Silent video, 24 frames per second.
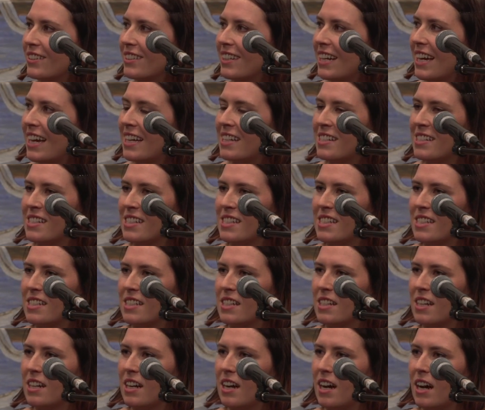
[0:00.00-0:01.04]
and
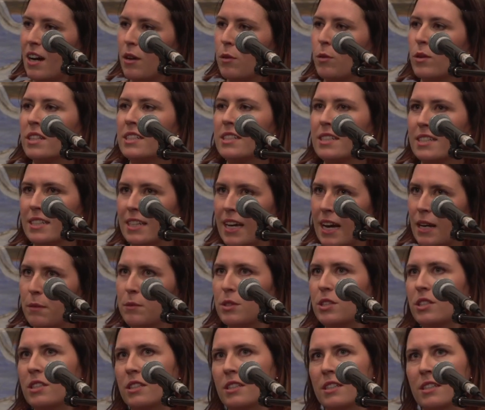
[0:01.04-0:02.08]
I wanted to
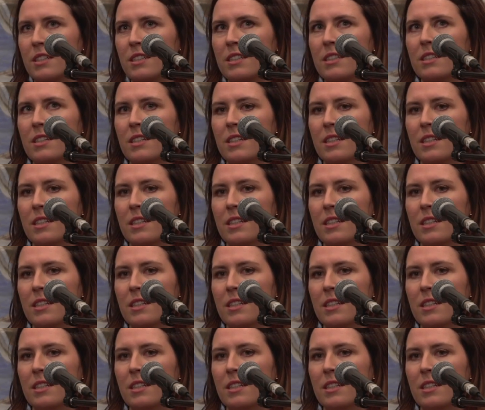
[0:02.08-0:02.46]
capture